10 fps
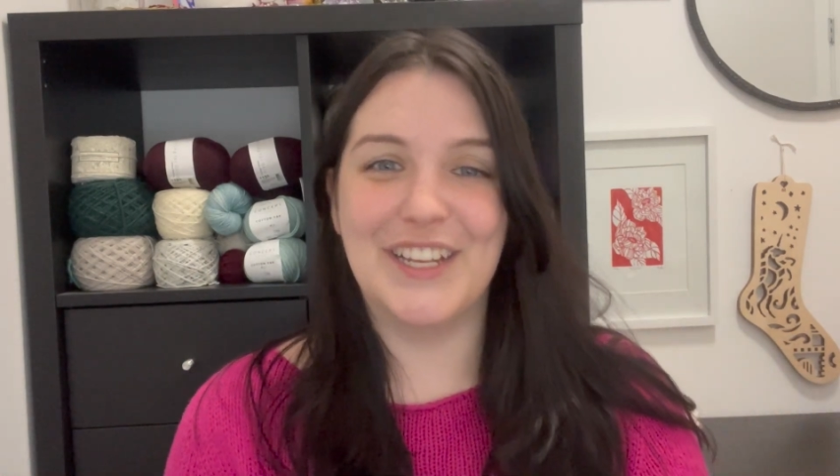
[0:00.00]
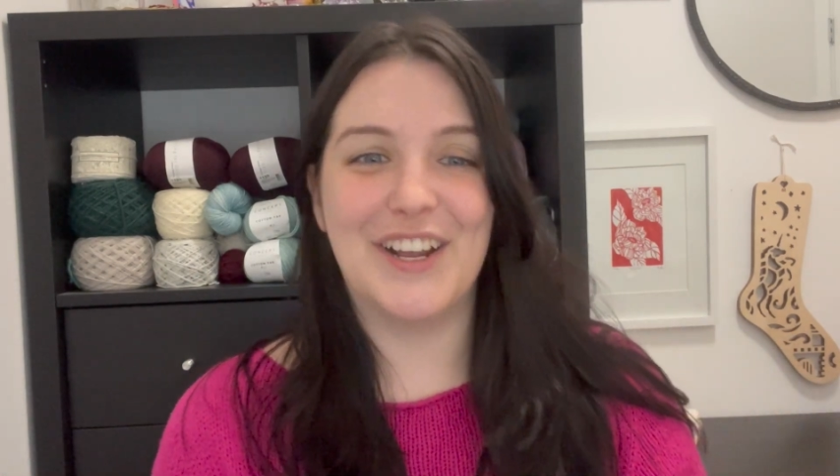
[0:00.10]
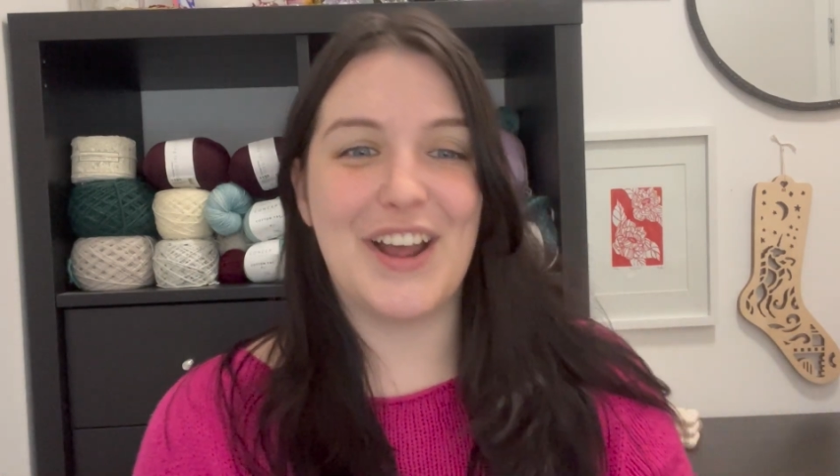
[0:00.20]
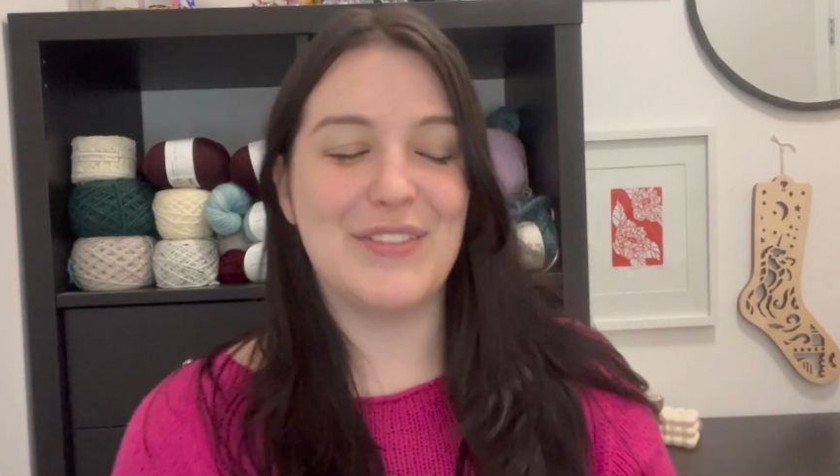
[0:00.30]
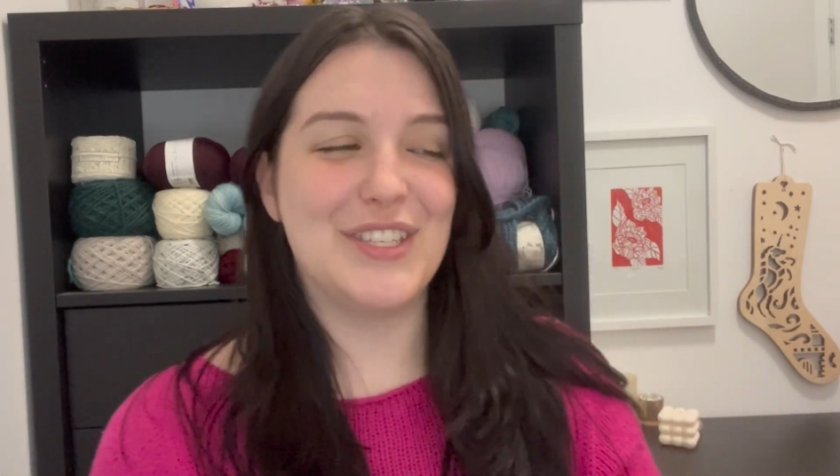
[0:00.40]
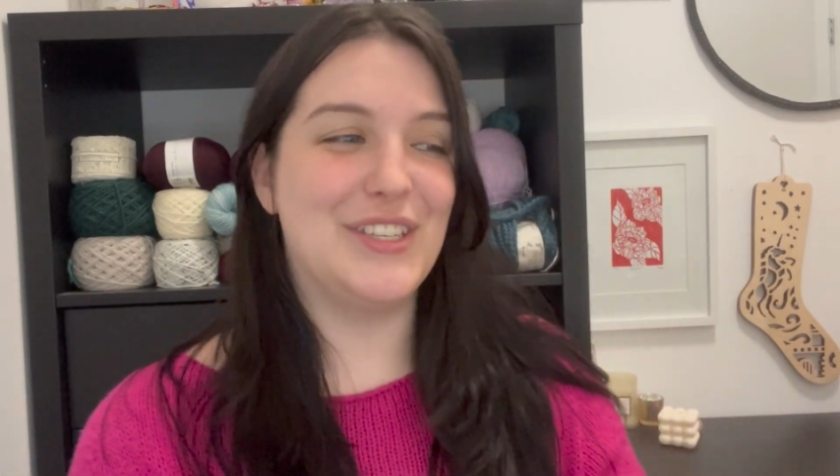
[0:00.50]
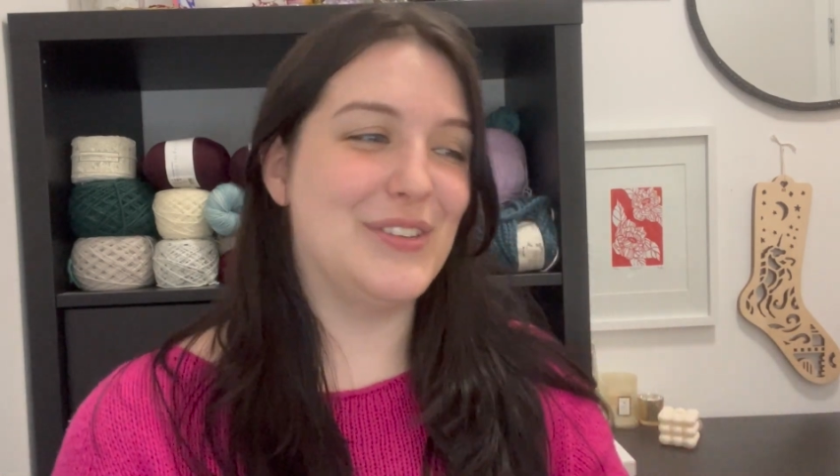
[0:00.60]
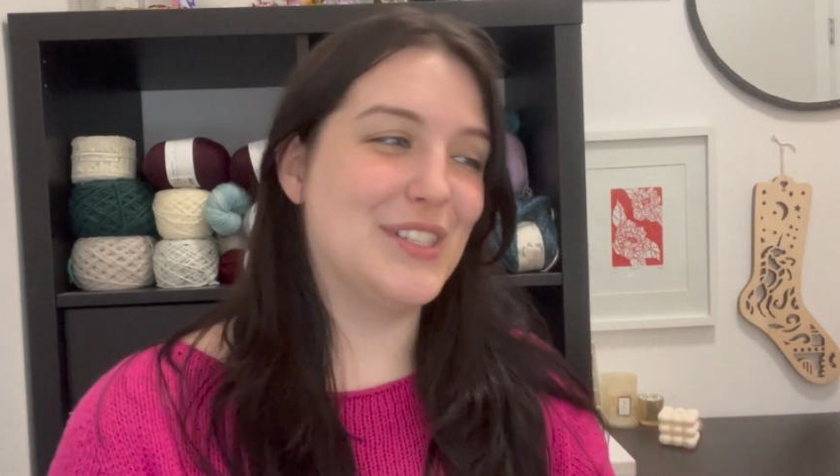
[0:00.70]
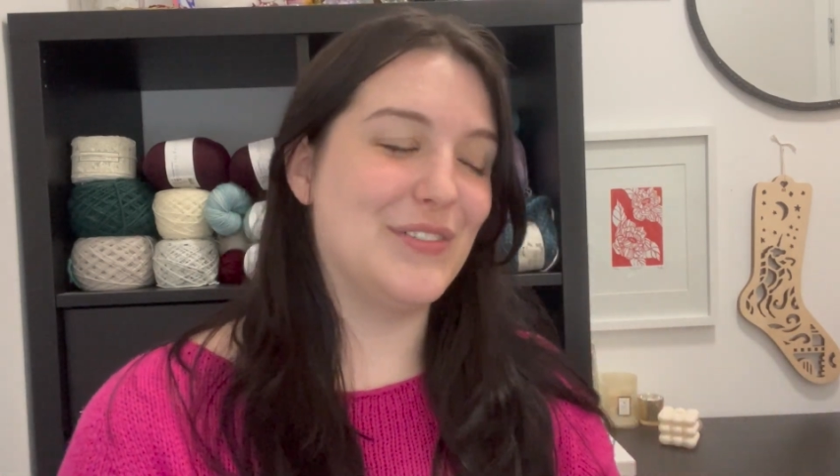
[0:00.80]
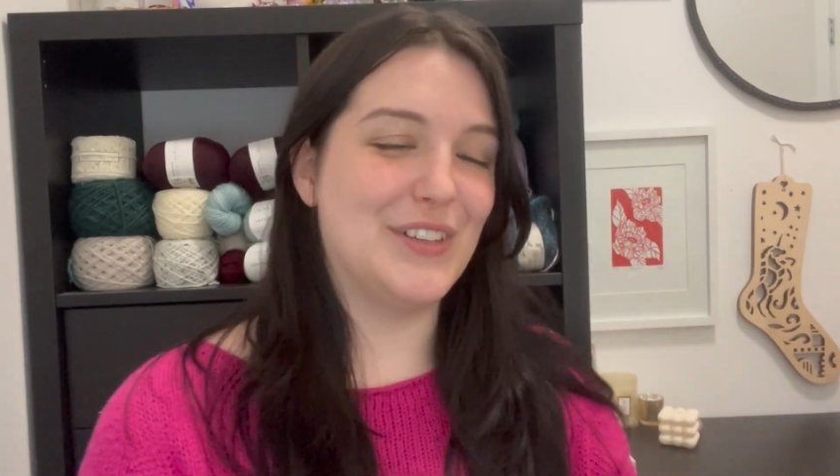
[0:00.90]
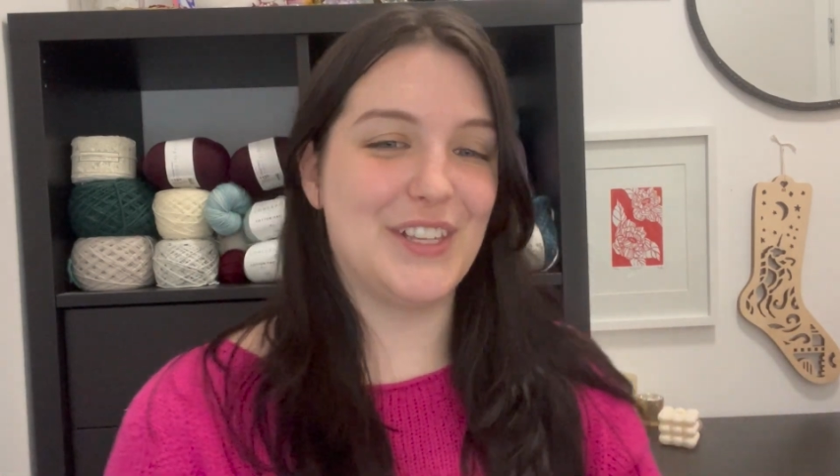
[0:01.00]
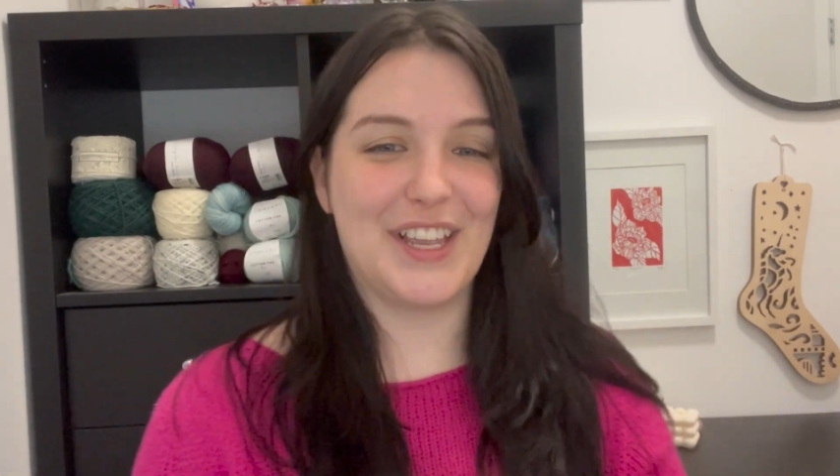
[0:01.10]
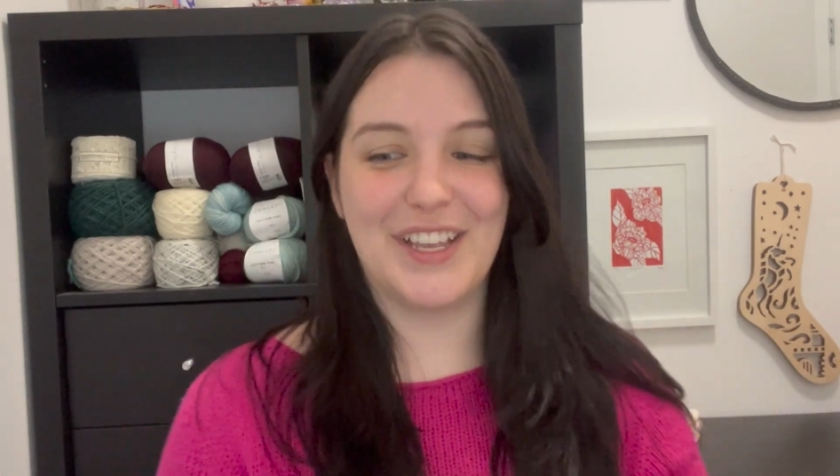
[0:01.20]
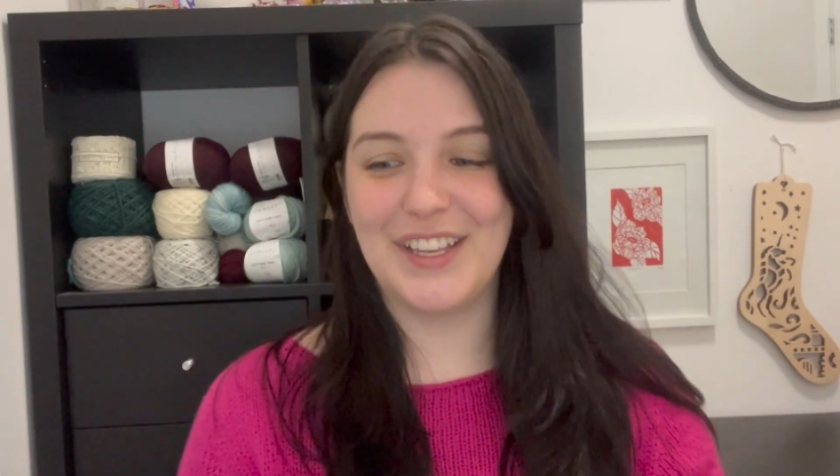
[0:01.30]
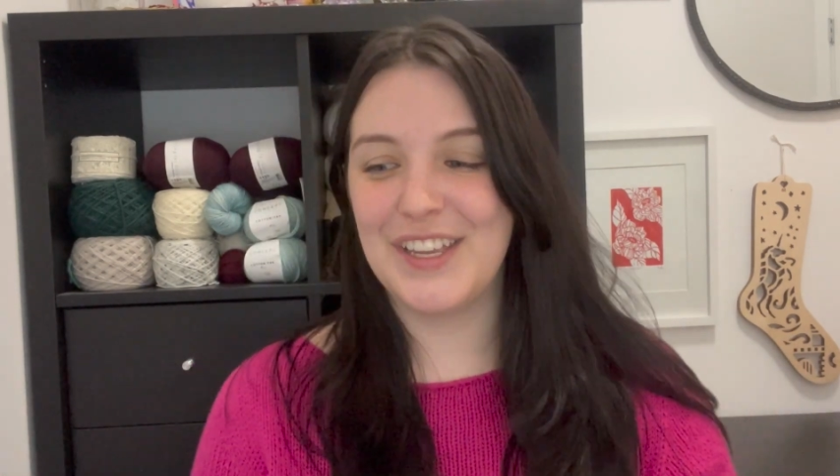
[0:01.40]
and not have to use
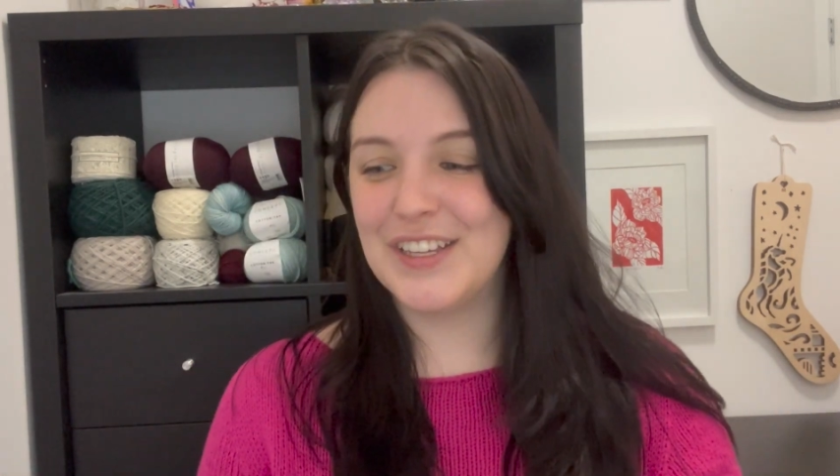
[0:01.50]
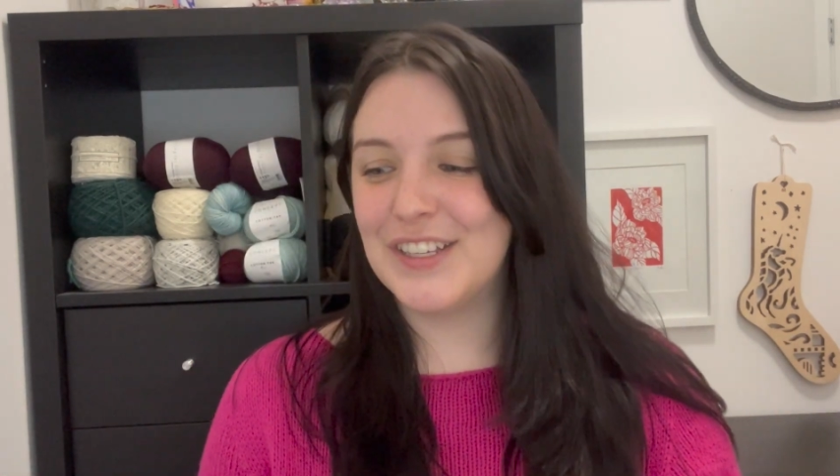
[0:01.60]
everything.